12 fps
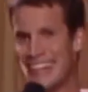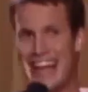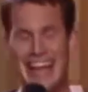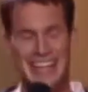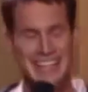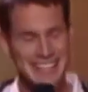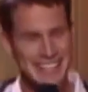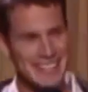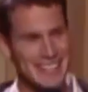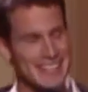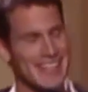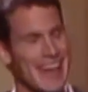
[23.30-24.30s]

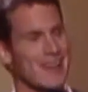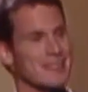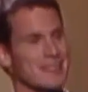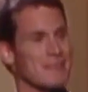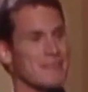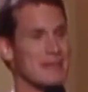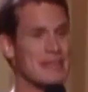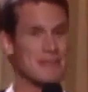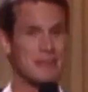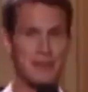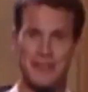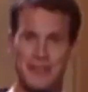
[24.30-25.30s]
19,000
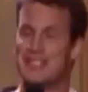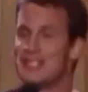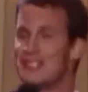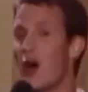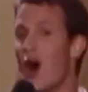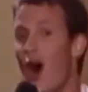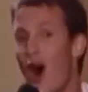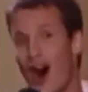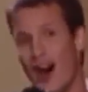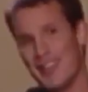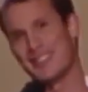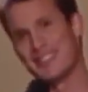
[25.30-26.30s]
people. This is
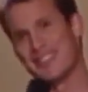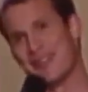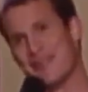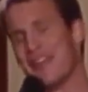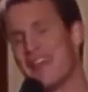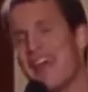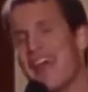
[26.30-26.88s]
awesome.